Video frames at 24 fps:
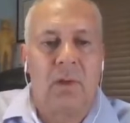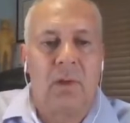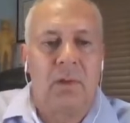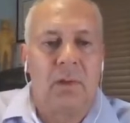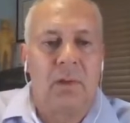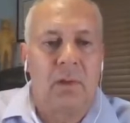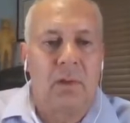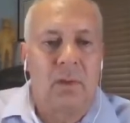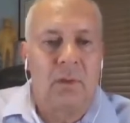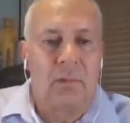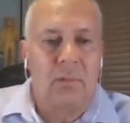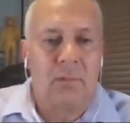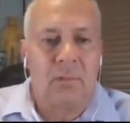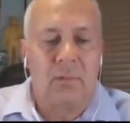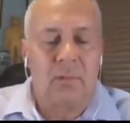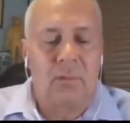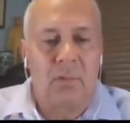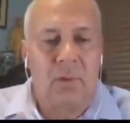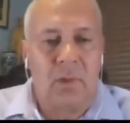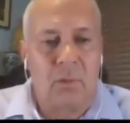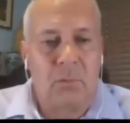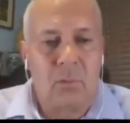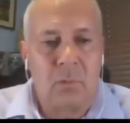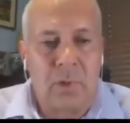
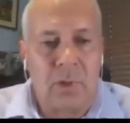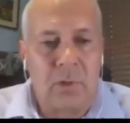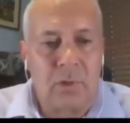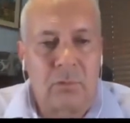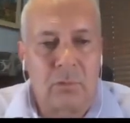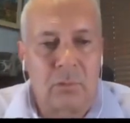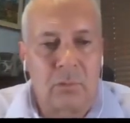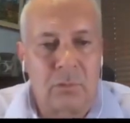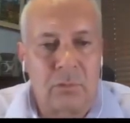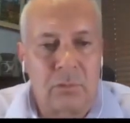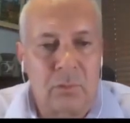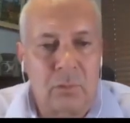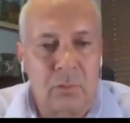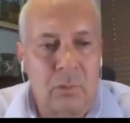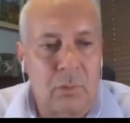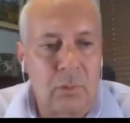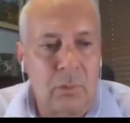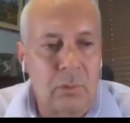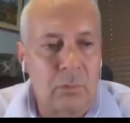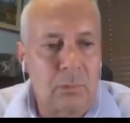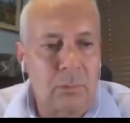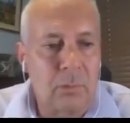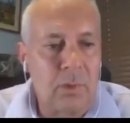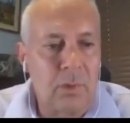resource. The
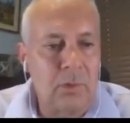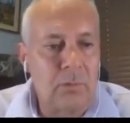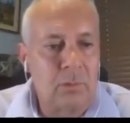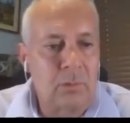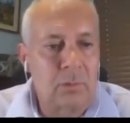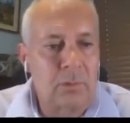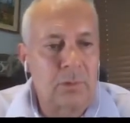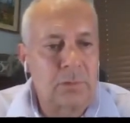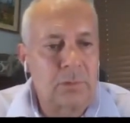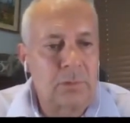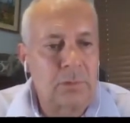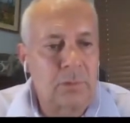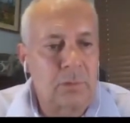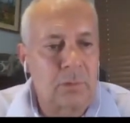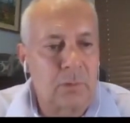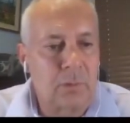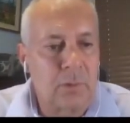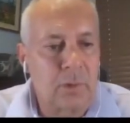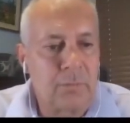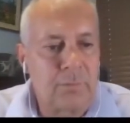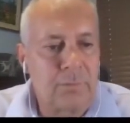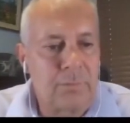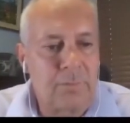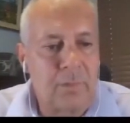total resource is
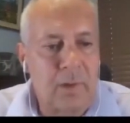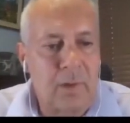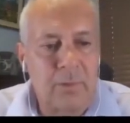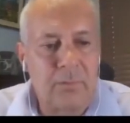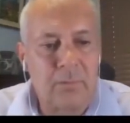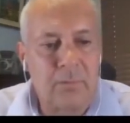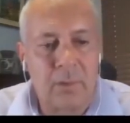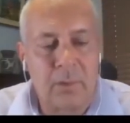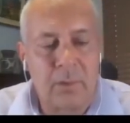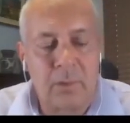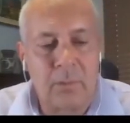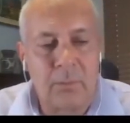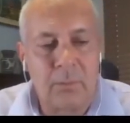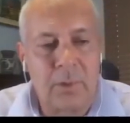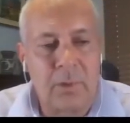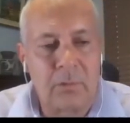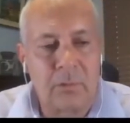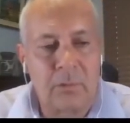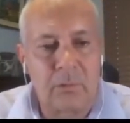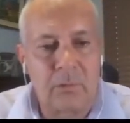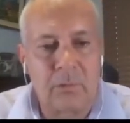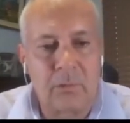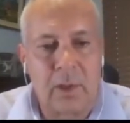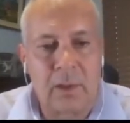only 500
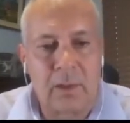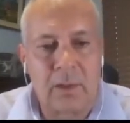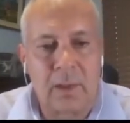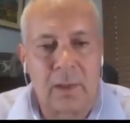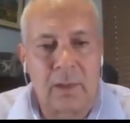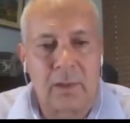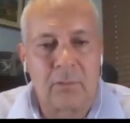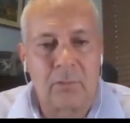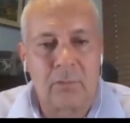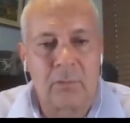meter strike length.